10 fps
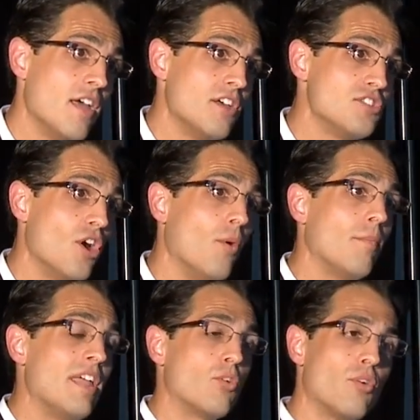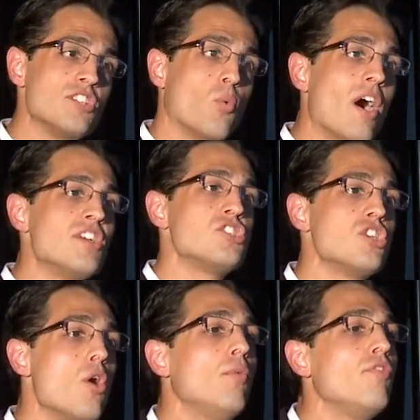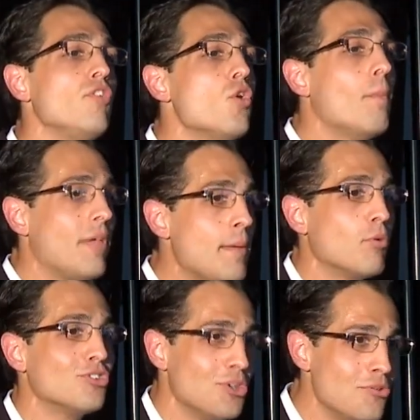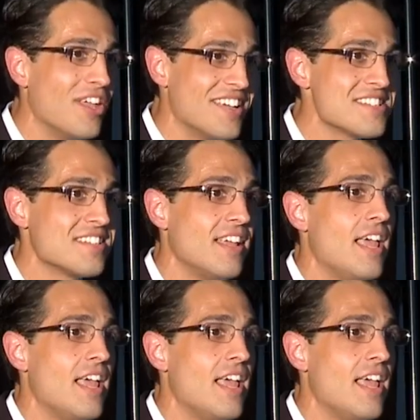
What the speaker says: So, and the reason why is so few people do this,